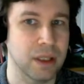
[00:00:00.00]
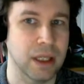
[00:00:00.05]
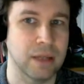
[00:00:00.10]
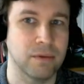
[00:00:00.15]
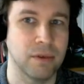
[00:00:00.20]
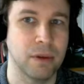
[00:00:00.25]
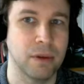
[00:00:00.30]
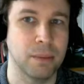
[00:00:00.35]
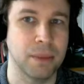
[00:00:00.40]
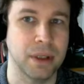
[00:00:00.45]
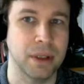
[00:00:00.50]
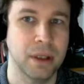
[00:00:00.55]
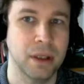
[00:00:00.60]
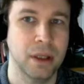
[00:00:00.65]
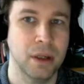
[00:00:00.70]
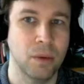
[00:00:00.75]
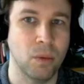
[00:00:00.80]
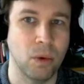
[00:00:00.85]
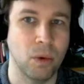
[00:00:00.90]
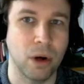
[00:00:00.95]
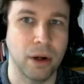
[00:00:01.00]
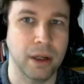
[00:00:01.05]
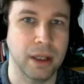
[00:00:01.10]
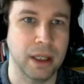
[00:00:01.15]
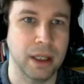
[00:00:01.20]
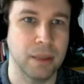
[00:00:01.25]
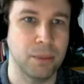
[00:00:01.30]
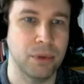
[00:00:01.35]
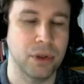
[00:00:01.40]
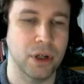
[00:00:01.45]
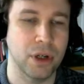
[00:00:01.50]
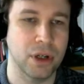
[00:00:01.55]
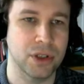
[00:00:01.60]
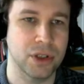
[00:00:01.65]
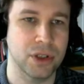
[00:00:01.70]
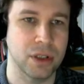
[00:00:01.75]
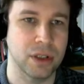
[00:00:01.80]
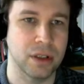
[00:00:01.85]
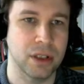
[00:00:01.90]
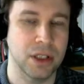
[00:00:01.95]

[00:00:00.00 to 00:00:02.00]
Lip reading: that will be running in production.